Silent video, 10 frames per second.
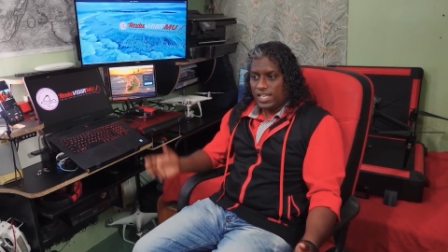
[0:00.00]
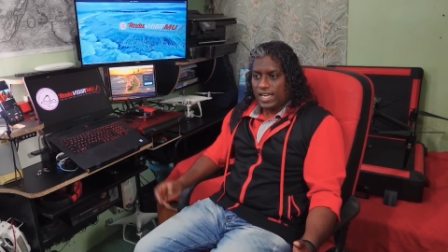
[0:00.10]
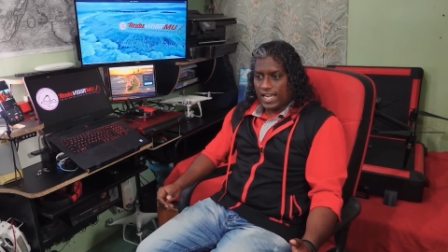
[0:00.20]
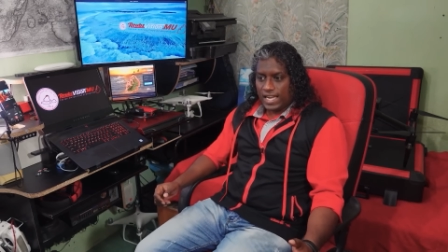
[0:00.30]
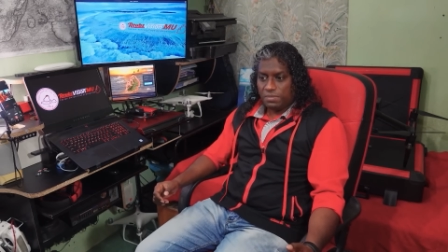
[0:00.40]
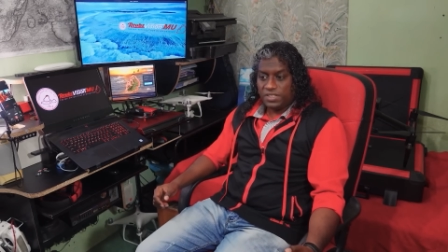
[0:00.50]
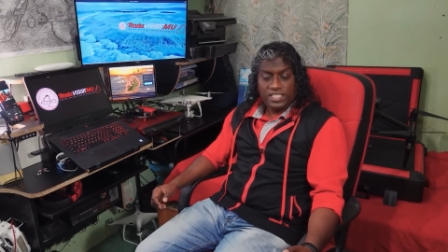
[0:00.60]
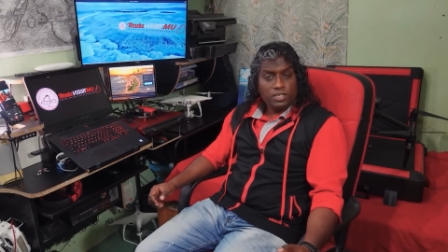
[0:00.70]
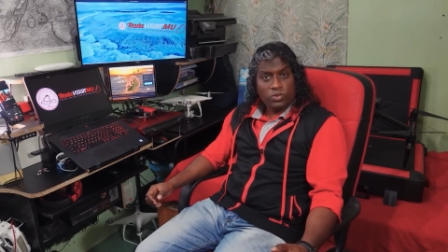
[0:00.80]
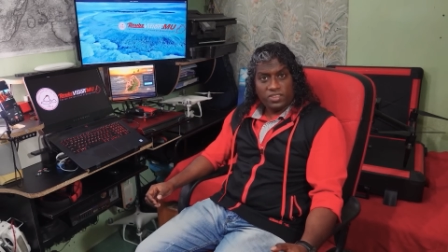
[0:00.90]
But they
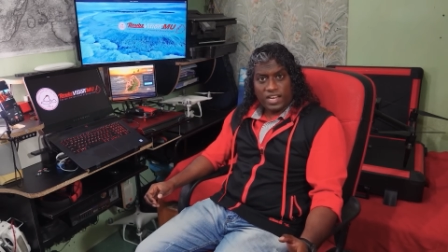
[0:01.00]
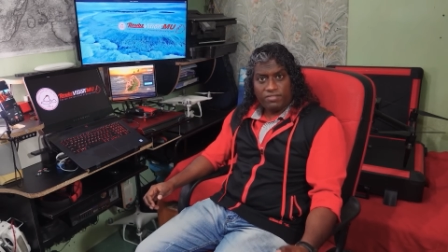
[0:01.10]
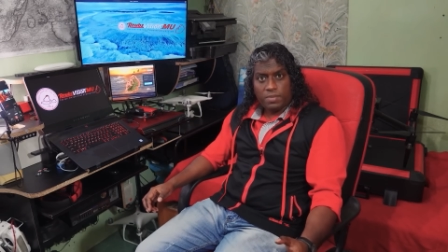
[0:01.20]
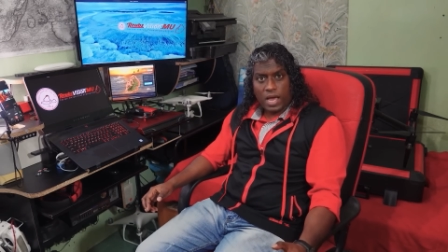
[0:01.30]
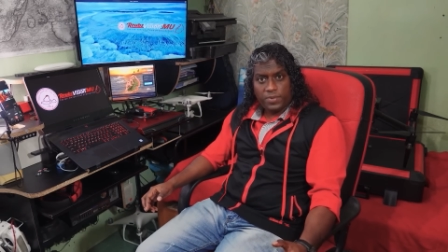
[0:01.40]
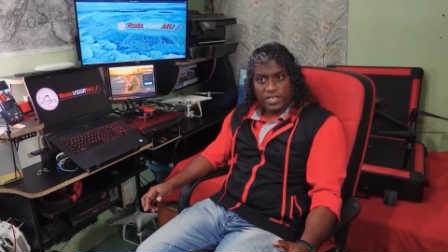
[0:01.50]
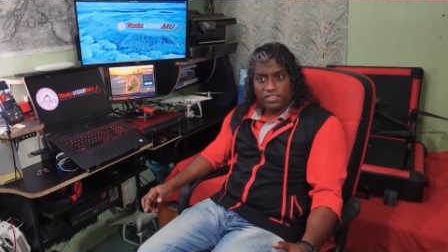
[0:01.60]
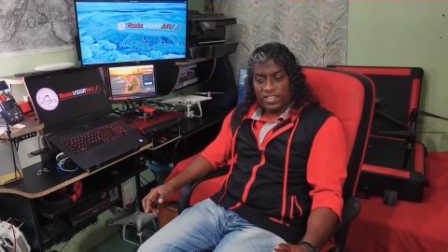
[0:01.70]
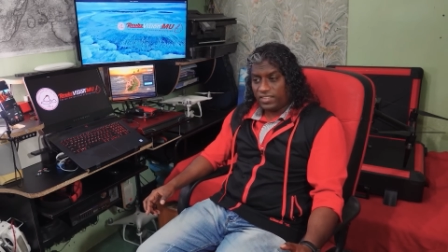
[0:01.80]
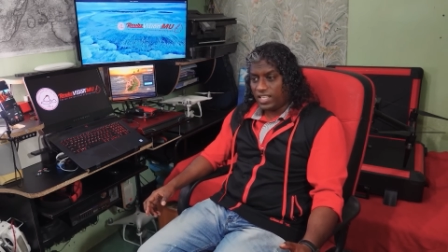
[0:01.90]
didn't want that from happening.
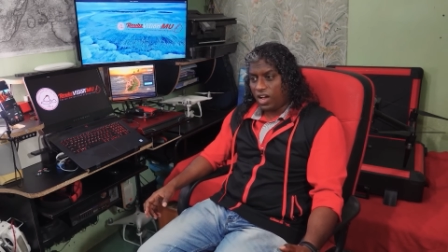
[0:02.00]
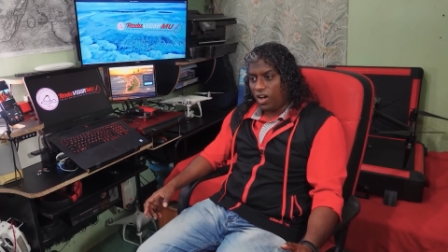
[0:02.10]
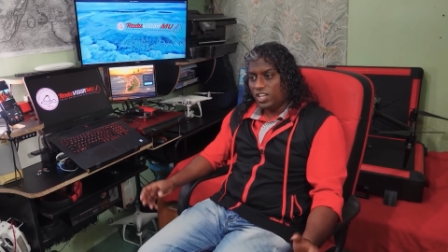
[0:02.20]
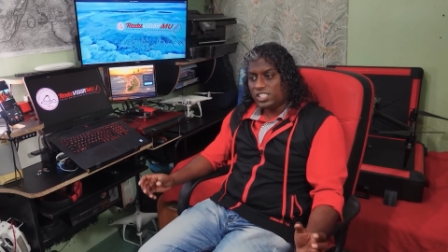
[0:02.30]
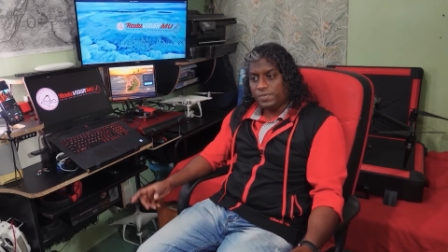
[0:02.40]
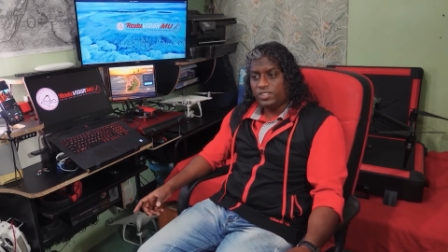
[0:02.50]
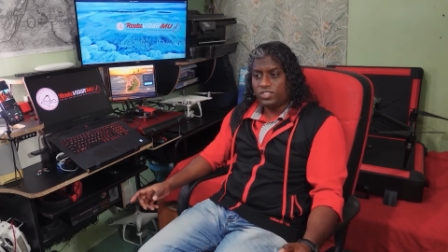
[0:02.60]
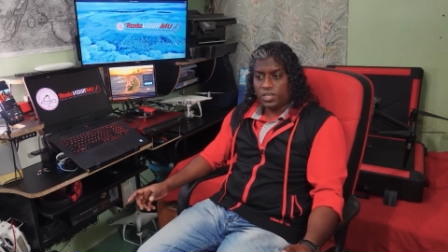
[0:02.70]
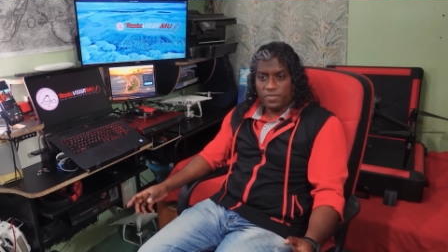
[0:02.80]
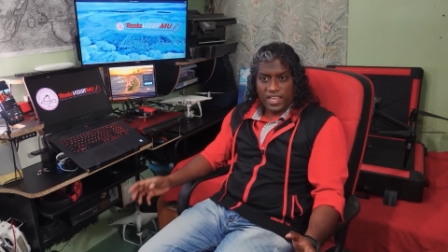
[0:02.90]
They asked me to
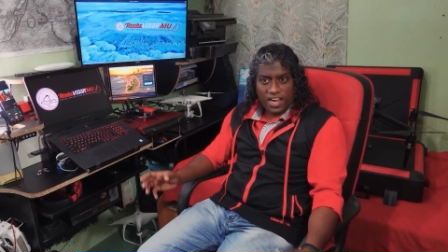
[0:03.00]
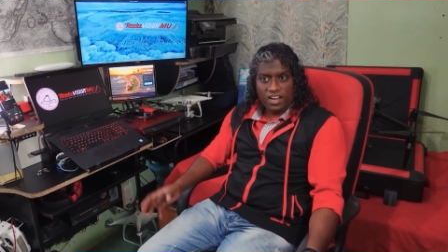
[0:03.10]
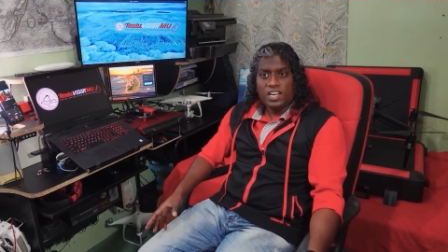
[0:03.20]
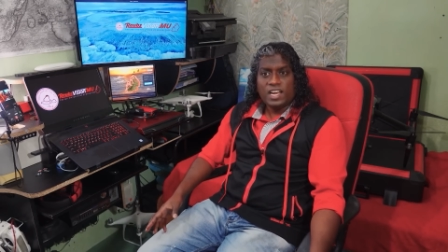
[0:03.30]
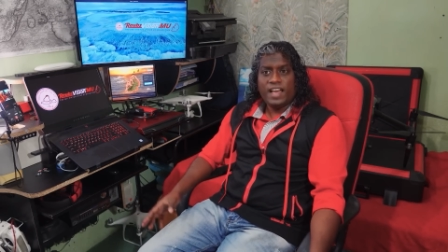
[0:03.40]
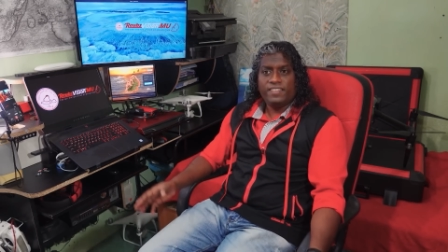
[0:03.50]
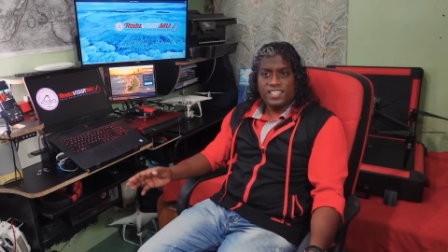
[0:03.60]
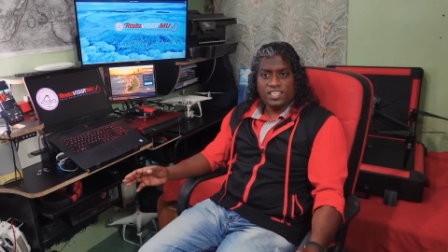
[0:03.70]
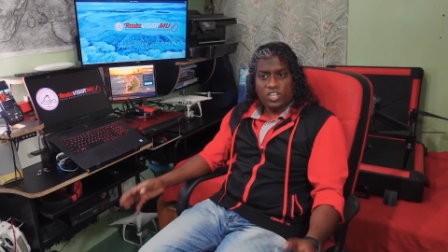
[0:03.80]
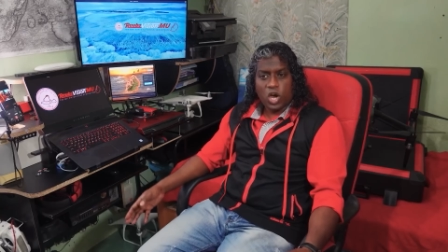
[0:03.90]
come there, and they
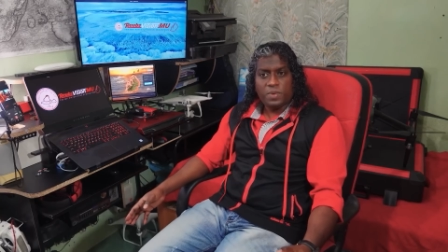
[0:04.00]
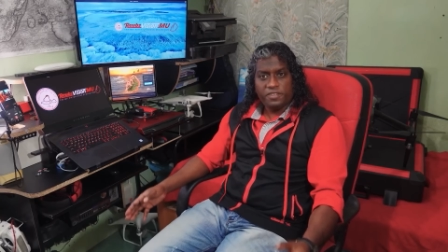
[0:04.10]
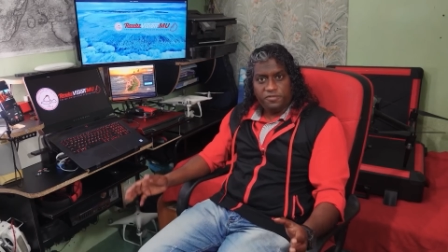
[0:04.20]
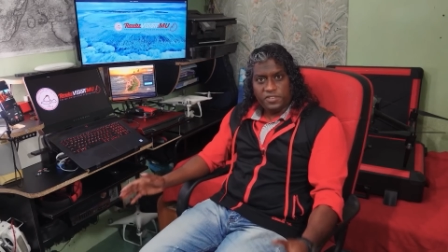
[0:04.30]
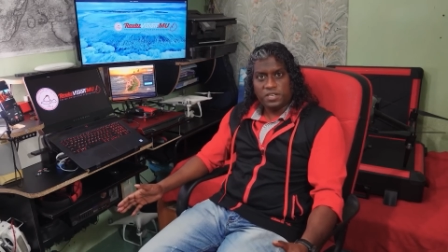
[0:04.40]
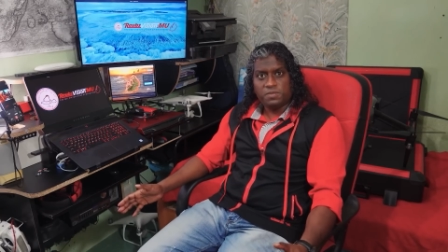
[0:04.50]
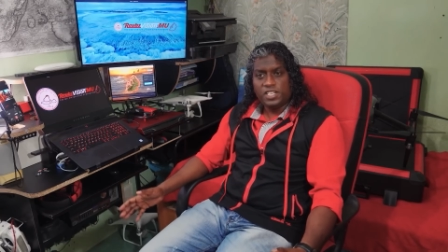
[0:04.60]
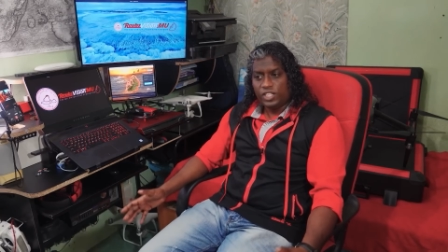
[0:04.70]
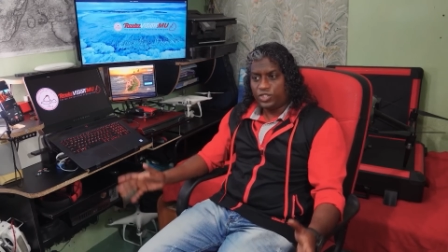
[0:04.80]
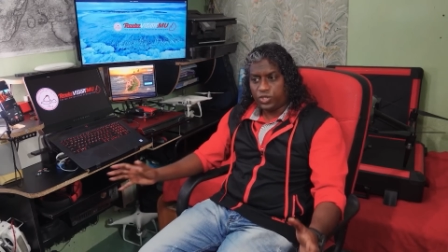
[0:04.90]
said, come and film,
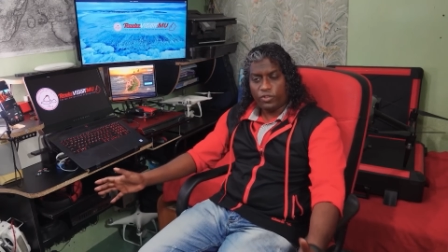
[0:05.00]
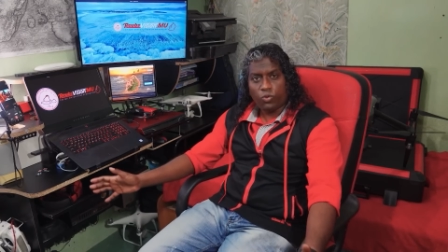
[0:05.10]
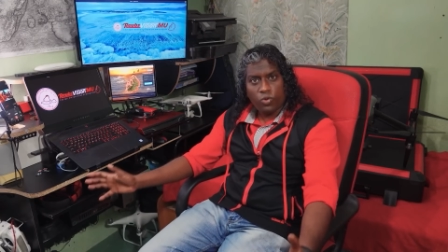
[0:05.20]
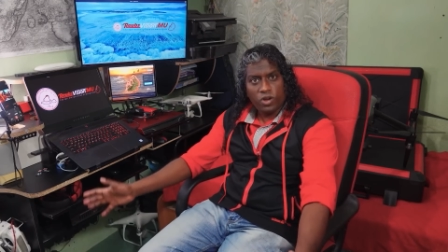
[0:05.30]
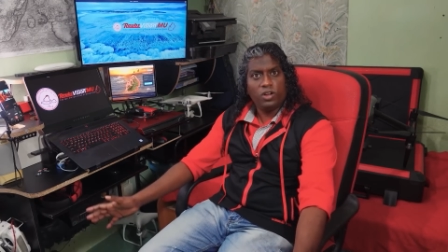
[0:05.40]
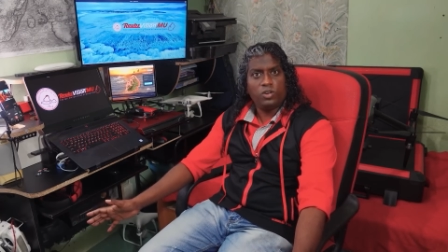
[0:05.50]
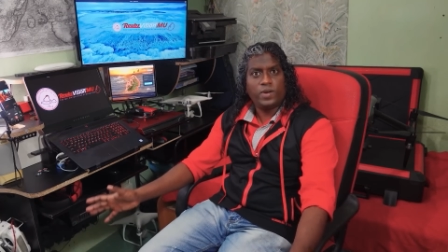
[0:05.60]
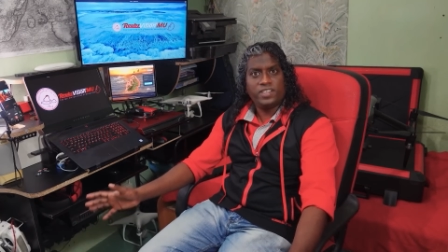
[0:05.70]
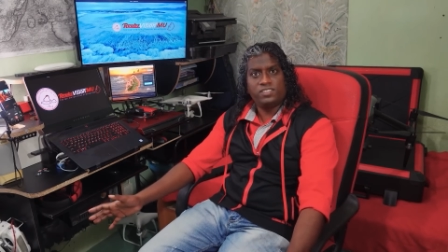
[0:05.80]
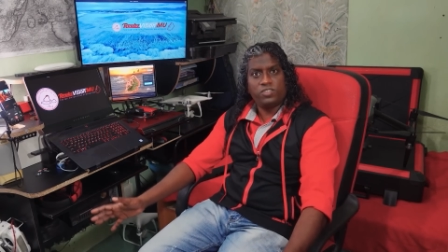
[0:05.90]
show the world
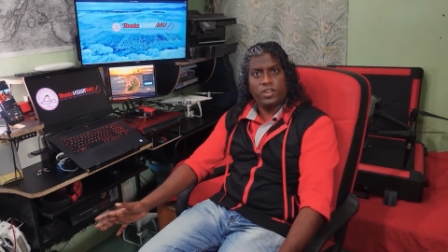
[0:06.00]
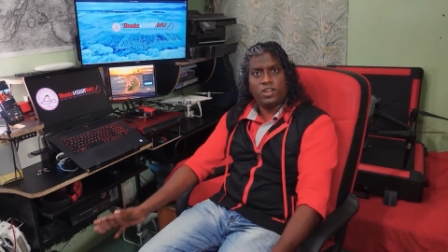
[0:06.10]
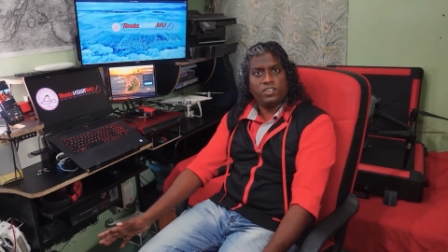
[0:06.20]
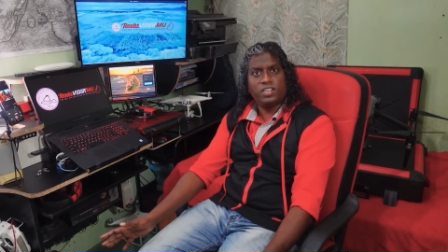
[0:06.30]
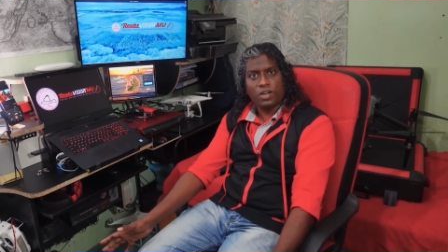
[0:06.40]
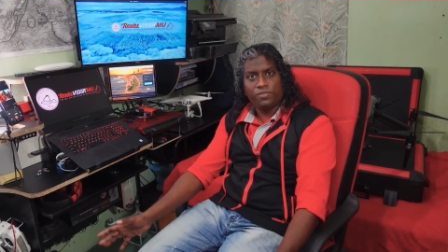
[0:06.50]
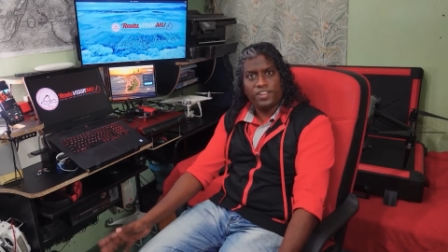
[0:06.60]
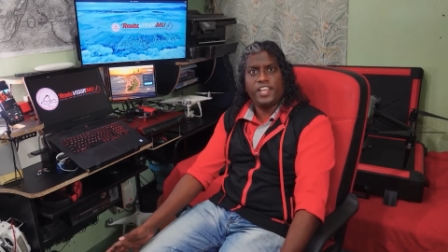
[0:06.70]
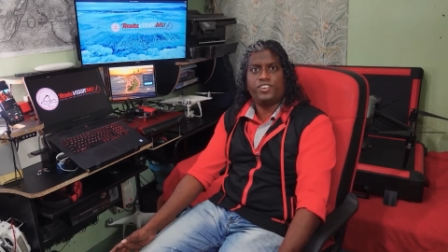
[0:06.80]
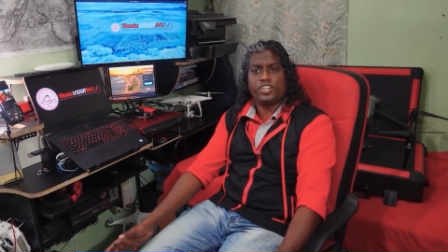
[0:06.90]
what is going on in our
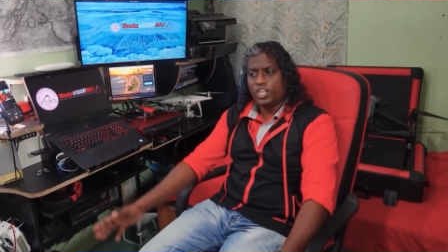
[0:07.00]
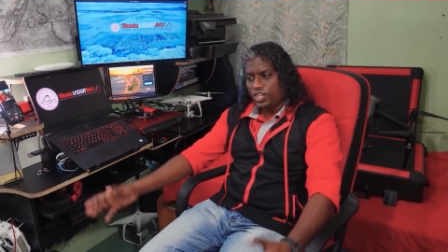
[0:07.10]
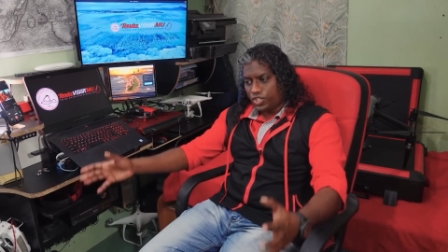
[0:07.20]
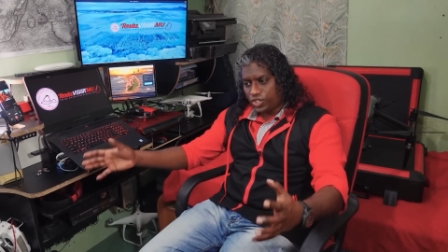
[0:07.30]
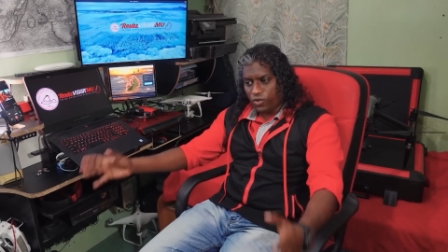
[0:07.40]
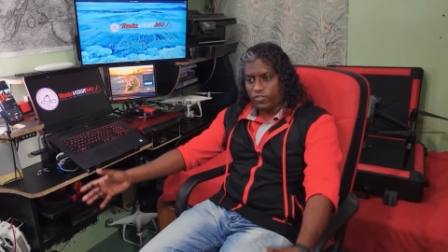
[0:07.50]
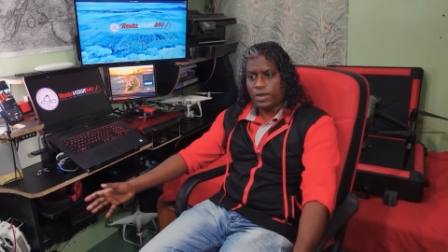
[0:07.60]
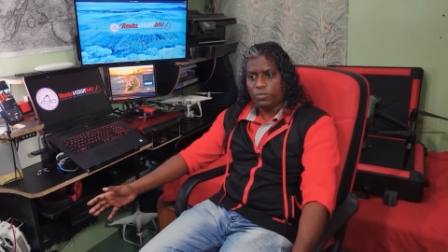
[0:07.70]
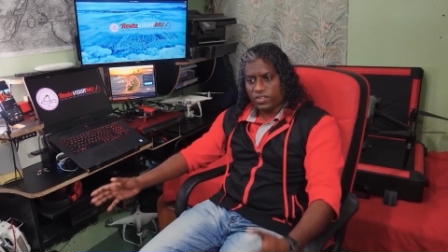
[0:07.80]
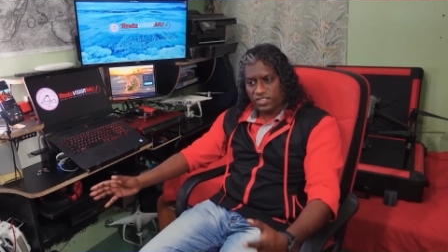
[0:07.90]
village, show
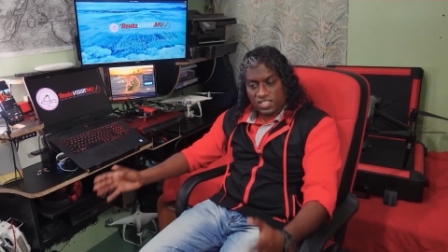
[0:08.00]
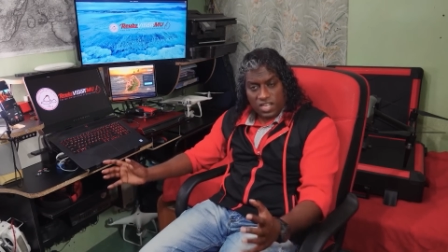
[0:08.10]
them what this